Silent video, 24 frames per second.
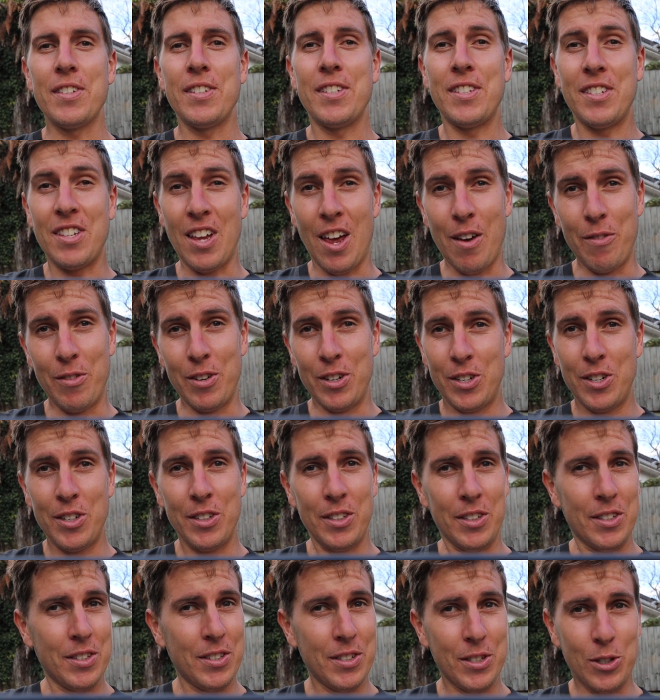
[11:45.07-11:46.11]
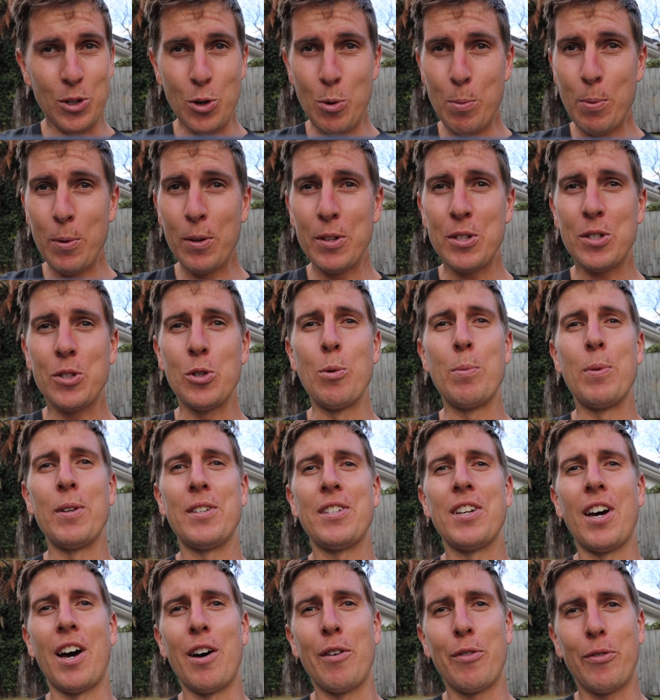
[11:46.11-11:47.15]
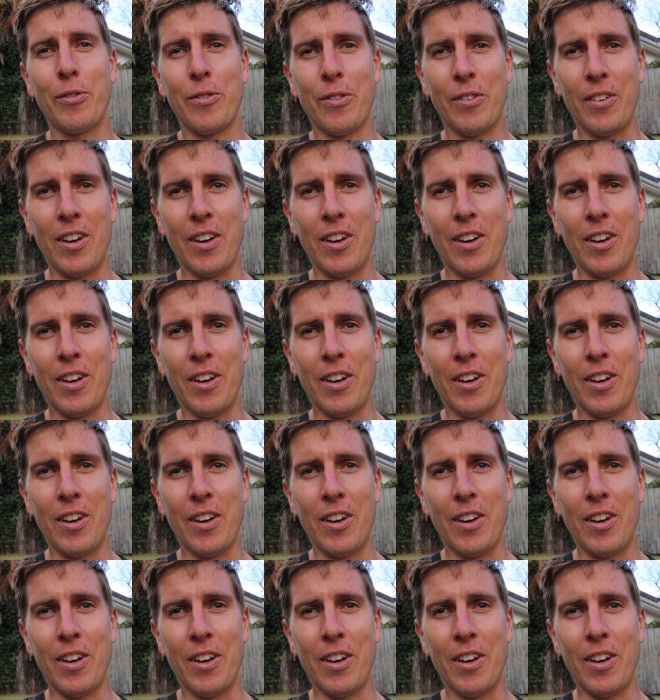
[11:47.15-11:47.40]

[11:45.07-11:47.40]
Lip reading: savage, super, super tough.